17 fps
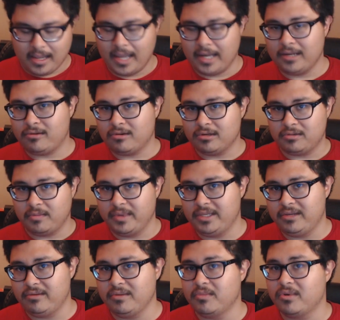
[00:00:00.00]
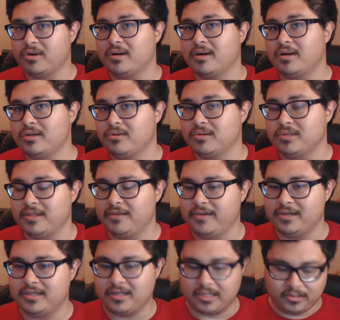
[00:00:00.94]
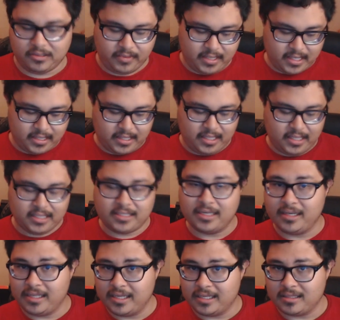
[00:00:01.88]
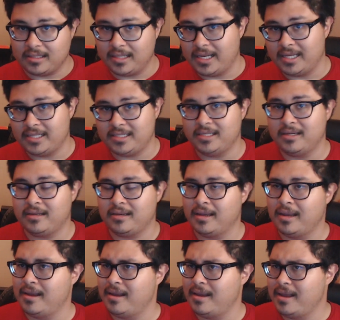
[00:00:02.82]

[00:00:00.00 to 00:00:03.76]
And of course we'll be doing more hardcores in the future because we got the SNES Classic,